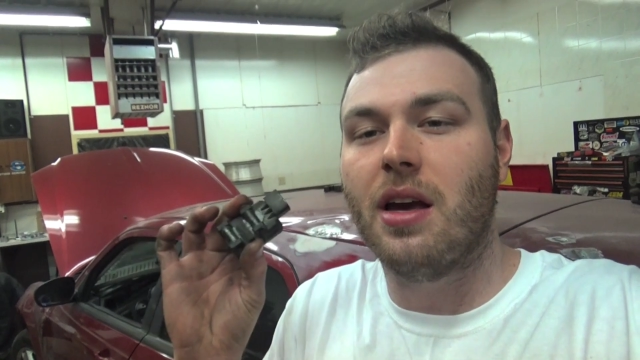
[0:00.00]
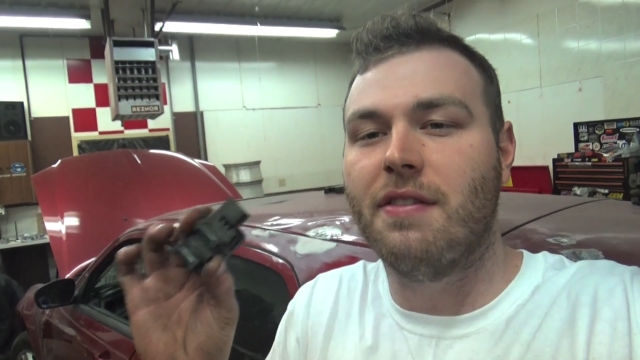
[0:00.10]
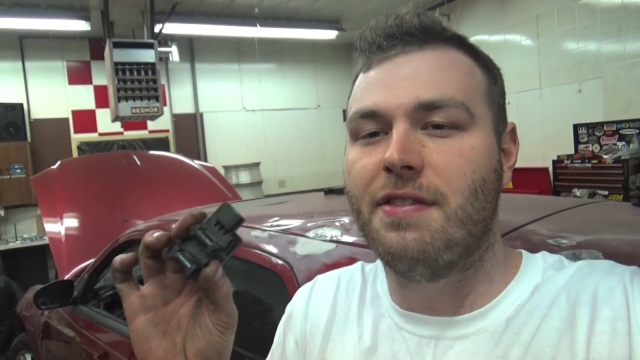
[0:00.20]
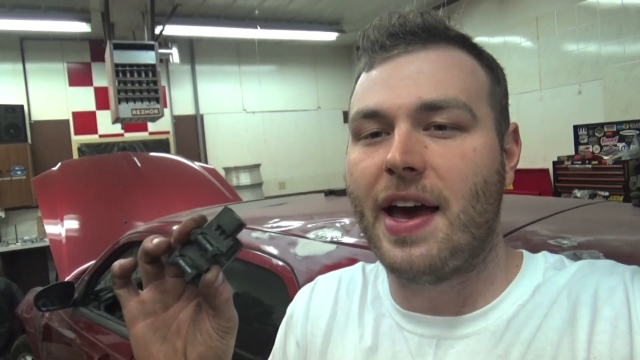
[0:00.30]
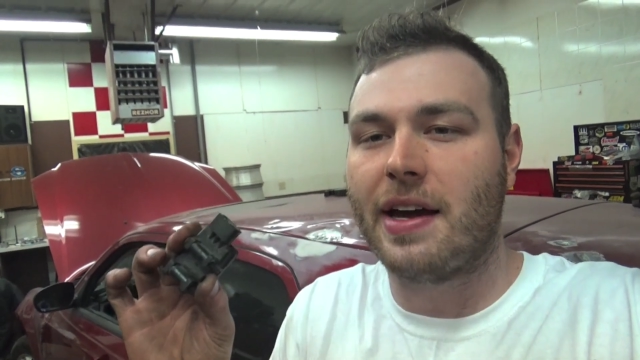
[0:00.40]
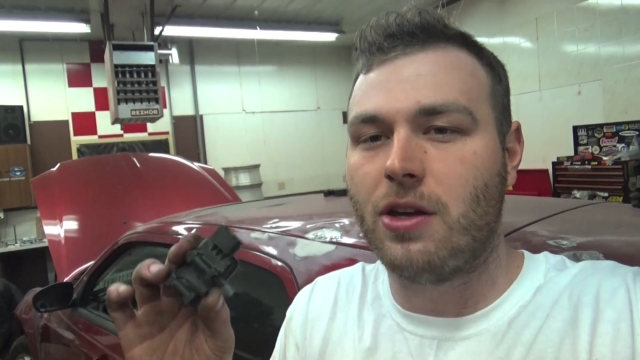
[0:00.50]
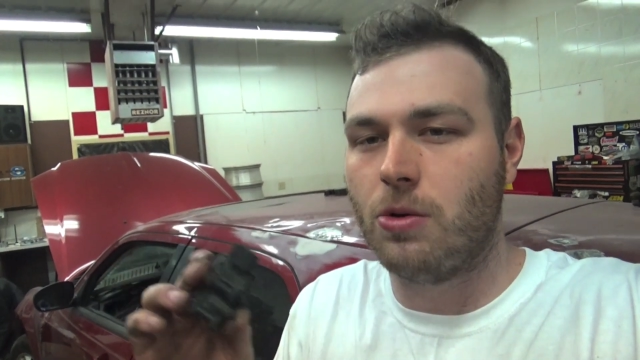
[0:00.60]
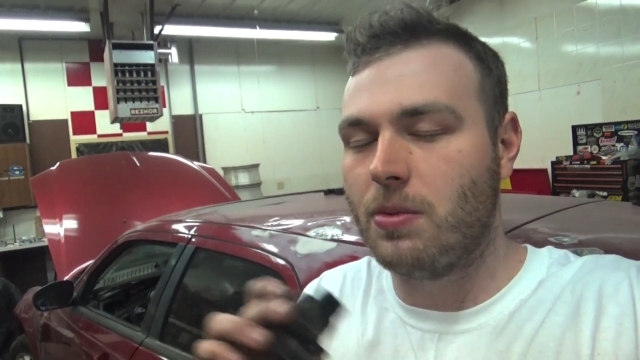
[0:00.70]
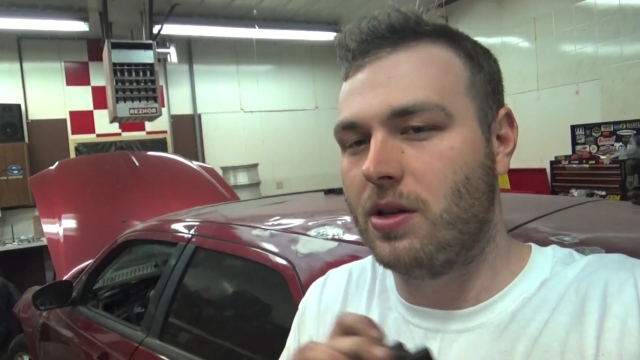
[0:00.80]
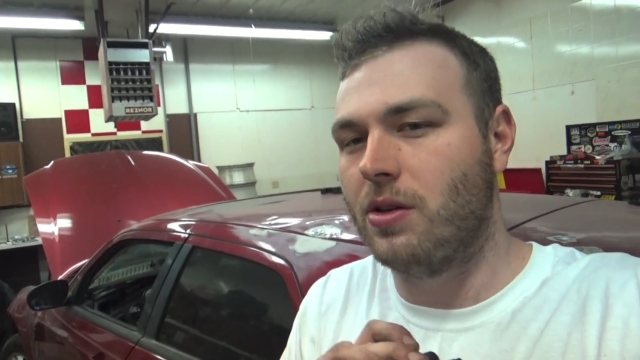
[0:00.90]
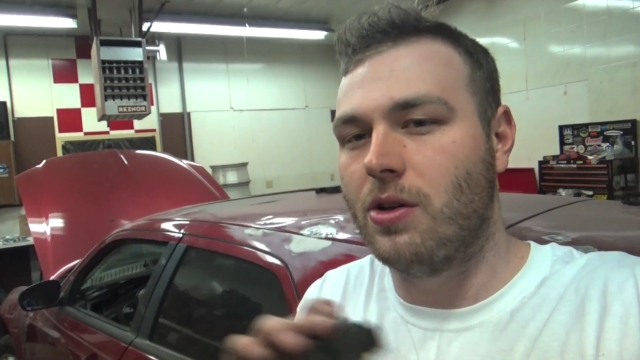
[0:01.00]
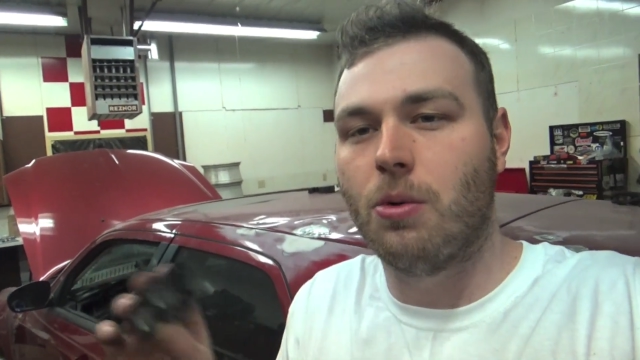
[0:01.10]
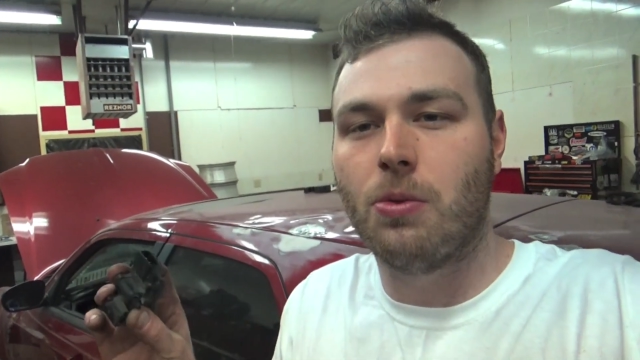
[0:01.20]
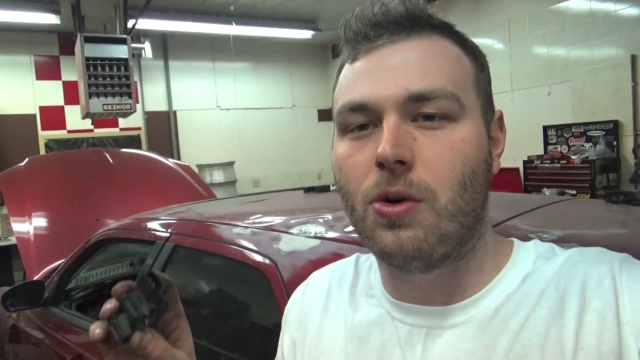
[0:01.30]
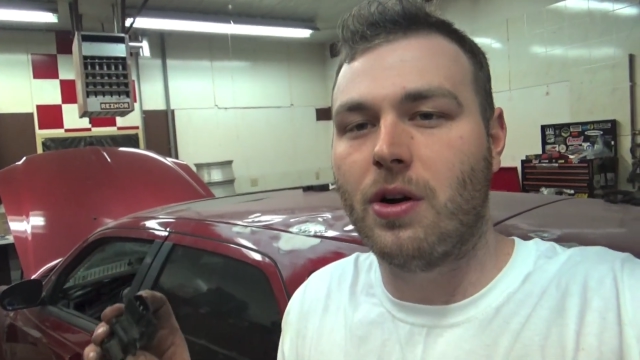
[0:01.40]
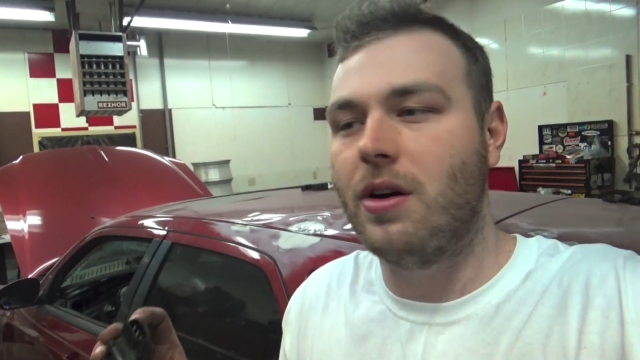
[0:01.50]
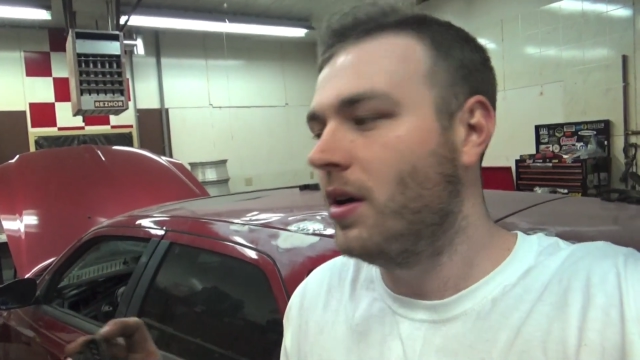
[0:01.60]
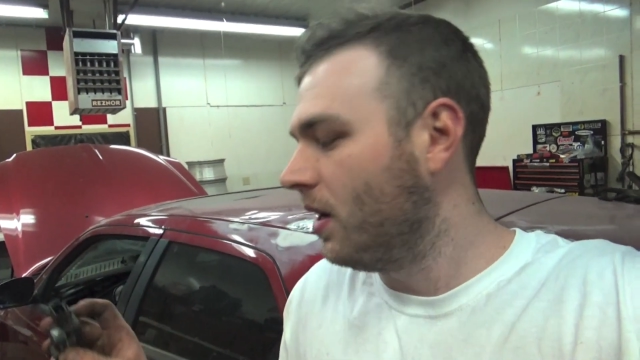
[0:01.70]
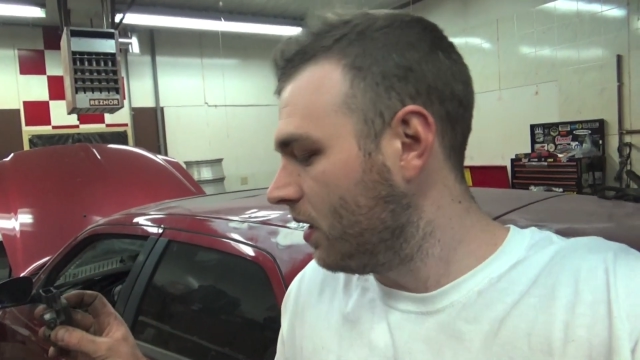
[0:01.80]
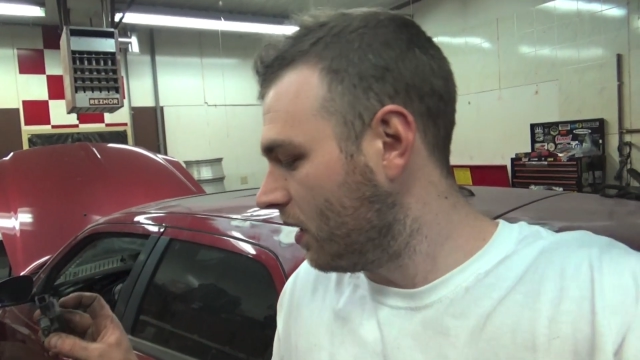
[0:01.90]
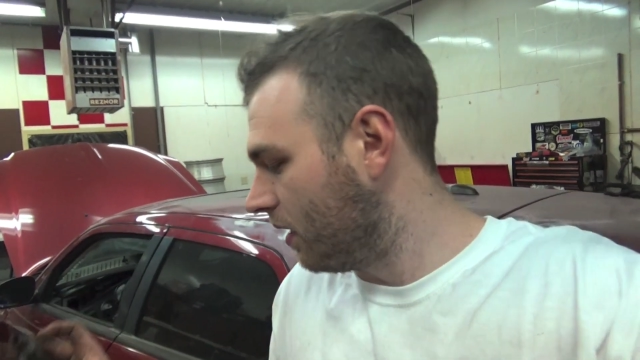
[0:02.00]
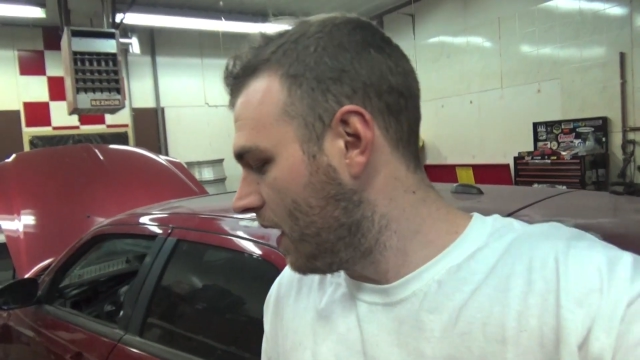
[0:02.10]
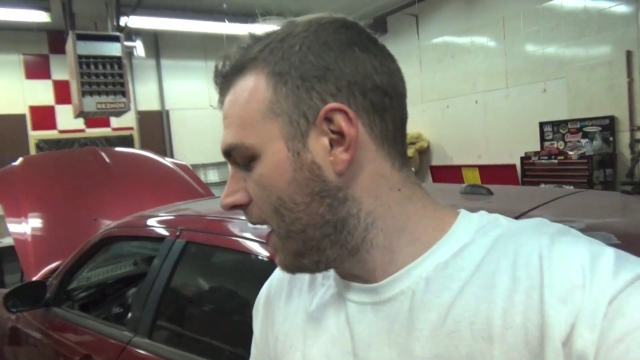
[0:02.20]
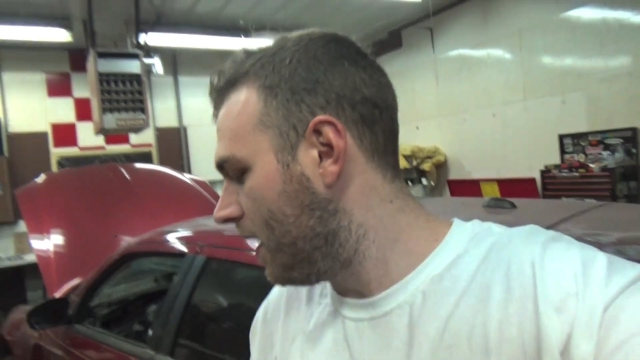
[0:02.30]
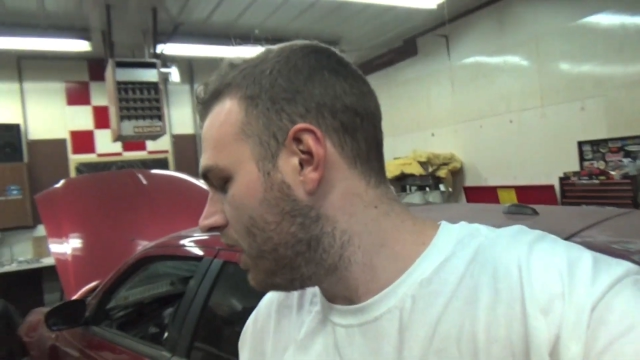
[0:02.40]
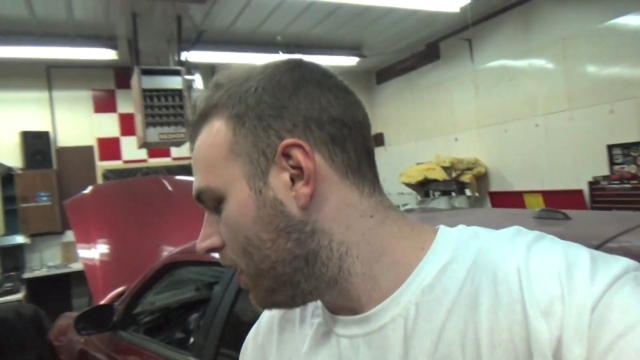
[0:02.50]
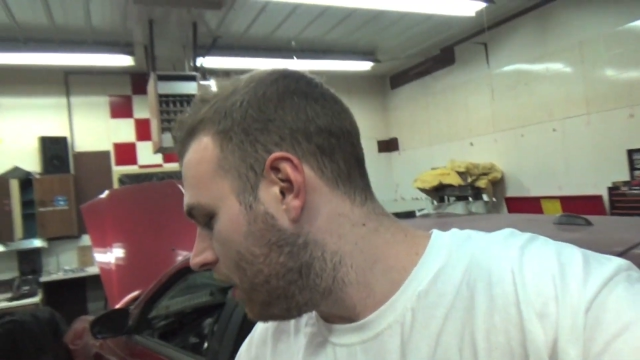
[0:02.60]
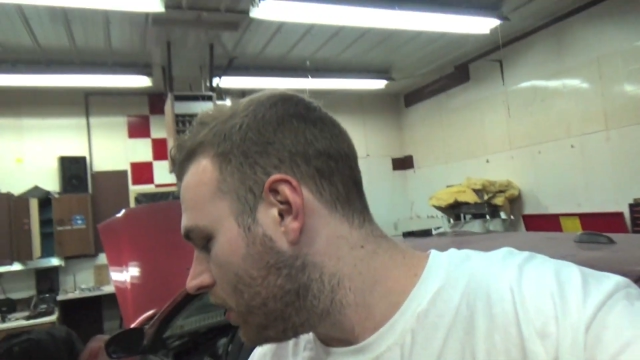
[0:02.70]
vacuum and no more than that.